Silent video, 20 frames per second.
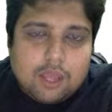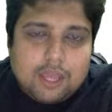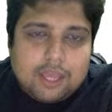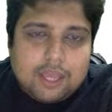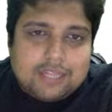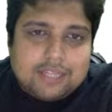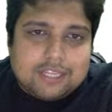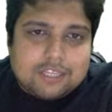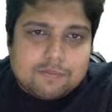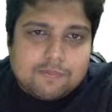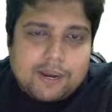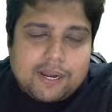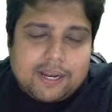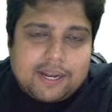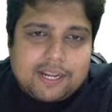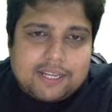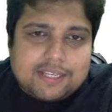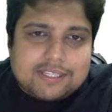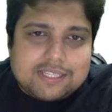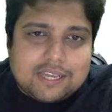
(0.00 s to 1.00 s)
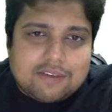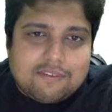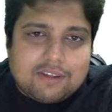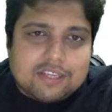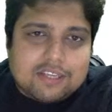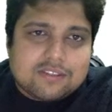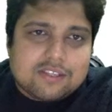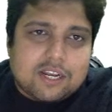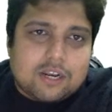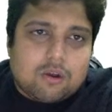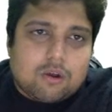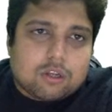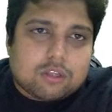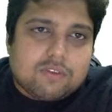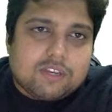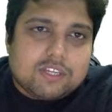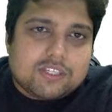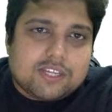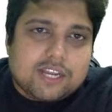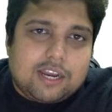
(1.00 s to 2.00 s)
In this matrix 7 is the
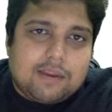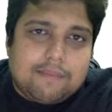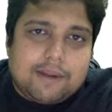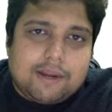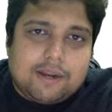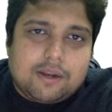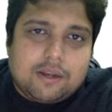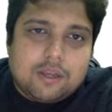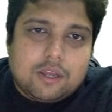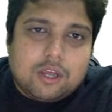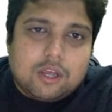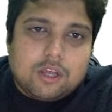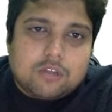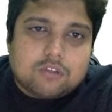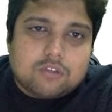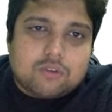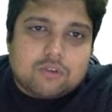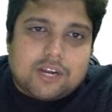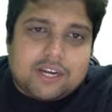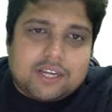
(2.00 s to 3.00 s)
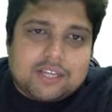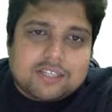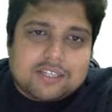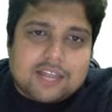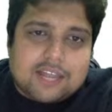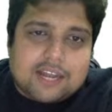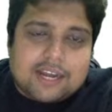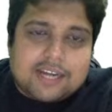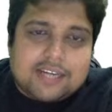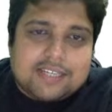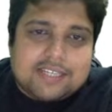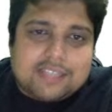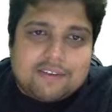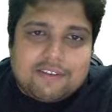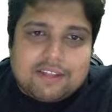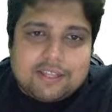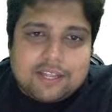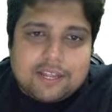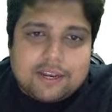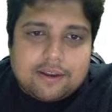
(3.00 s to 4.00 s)
northwest element. So let us target
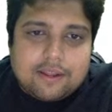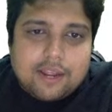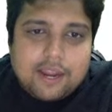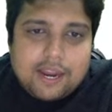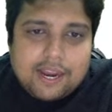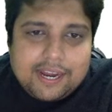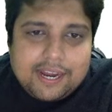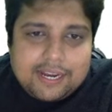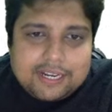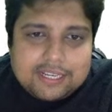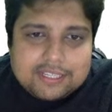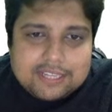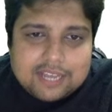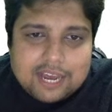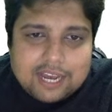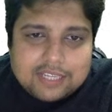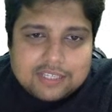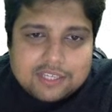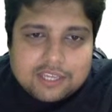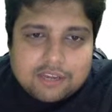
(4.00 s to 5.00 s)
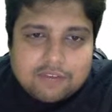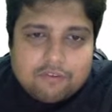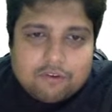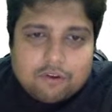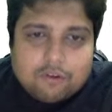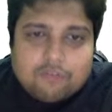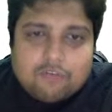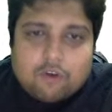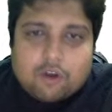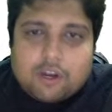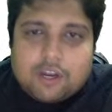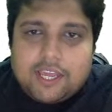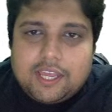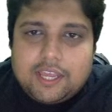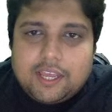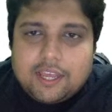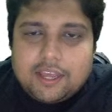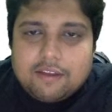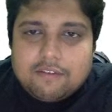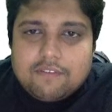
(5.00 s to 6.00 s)
7 then. It is asking for
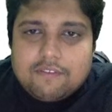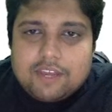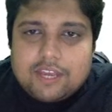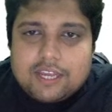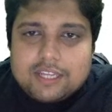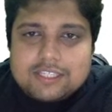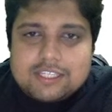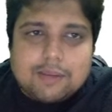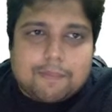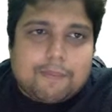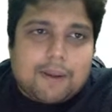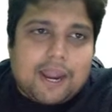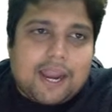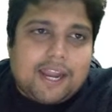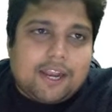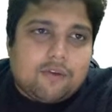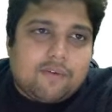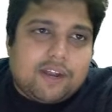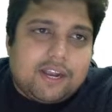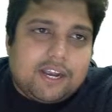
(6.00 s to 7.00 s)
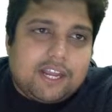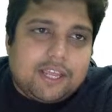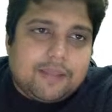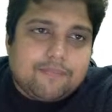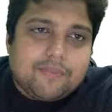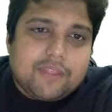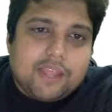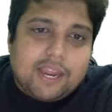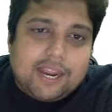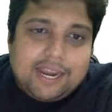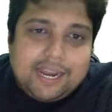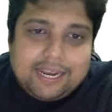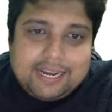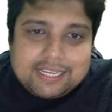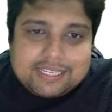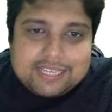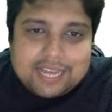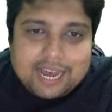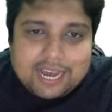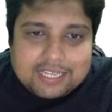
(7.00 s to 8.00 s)
40, we can supply 20. It
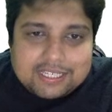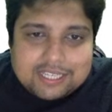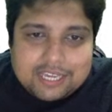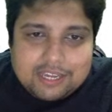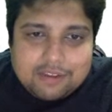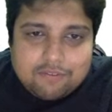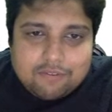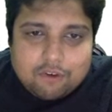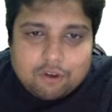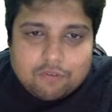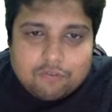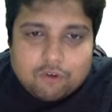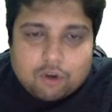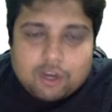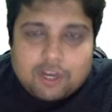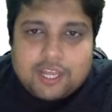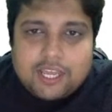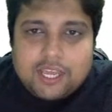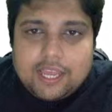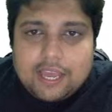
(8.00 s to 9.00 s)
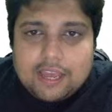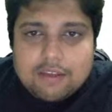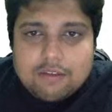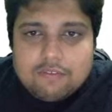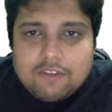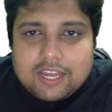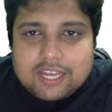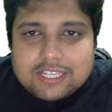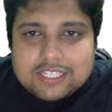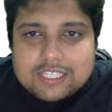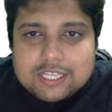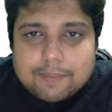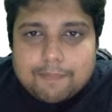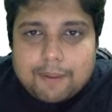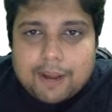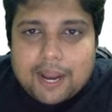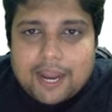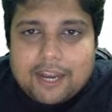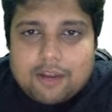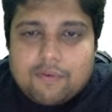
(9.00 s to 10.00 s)
is asking for 40, we can
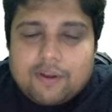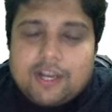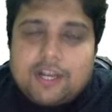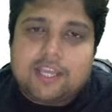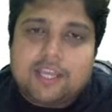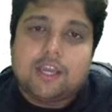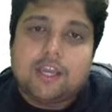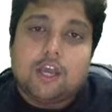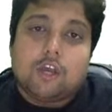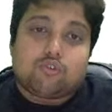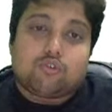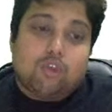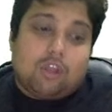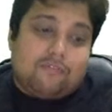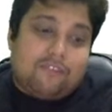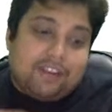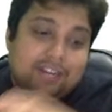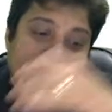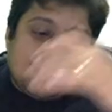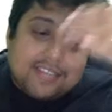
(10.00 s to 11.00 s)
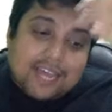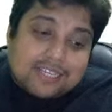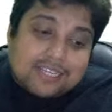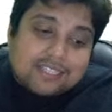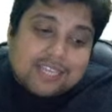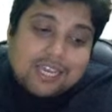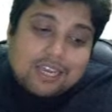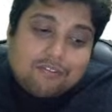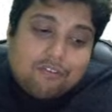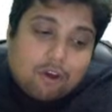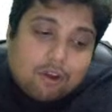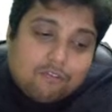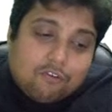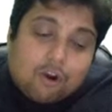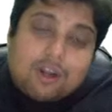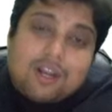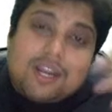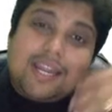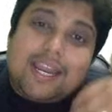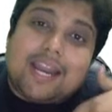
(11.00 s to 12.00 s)
supply 20. So if it is asking for
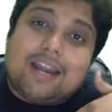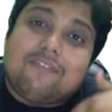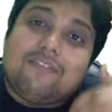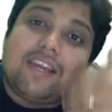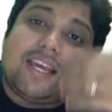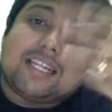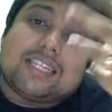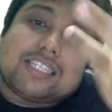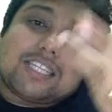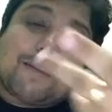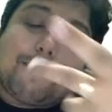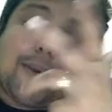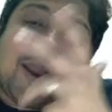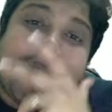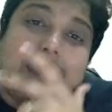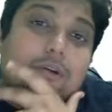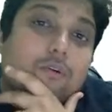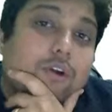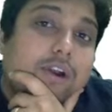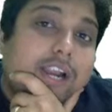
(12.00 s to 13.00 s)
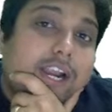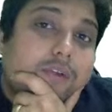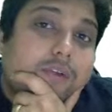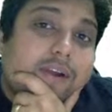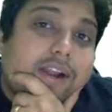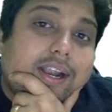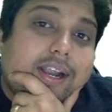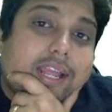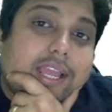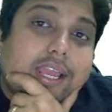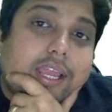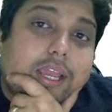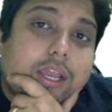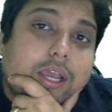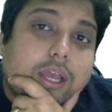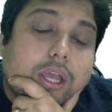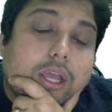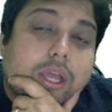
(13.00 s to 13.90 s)
40 and we can supply only 20,